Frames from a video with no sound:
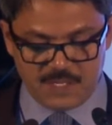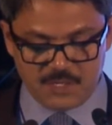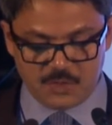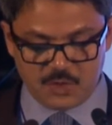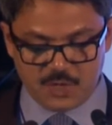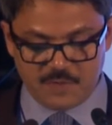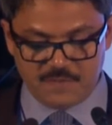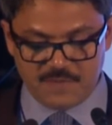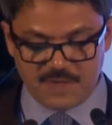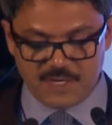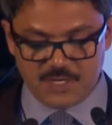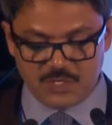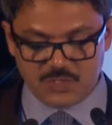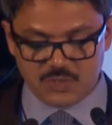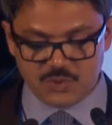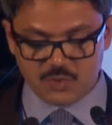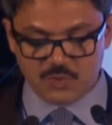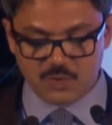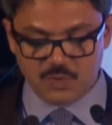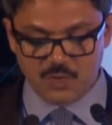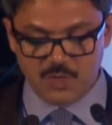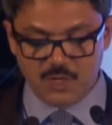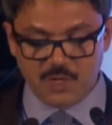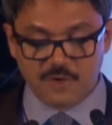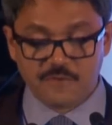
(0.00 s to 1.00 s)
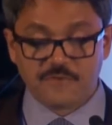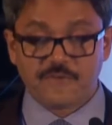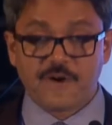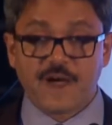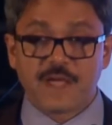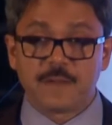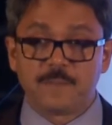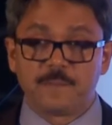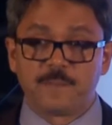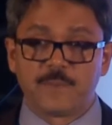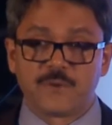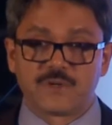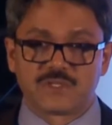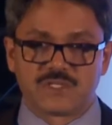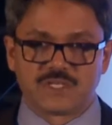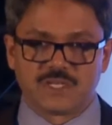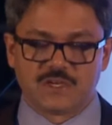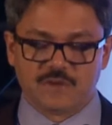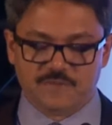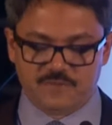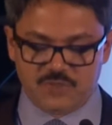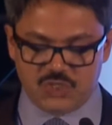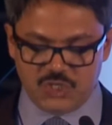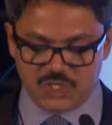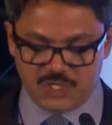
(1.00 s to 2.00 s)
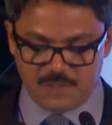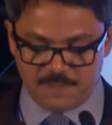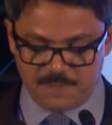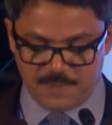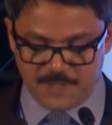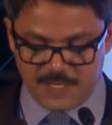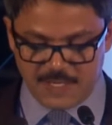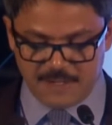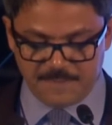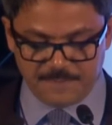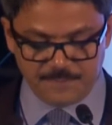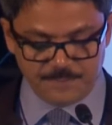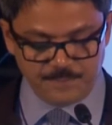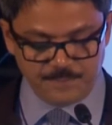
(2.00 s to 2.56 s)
equivalent to five percent of G D P.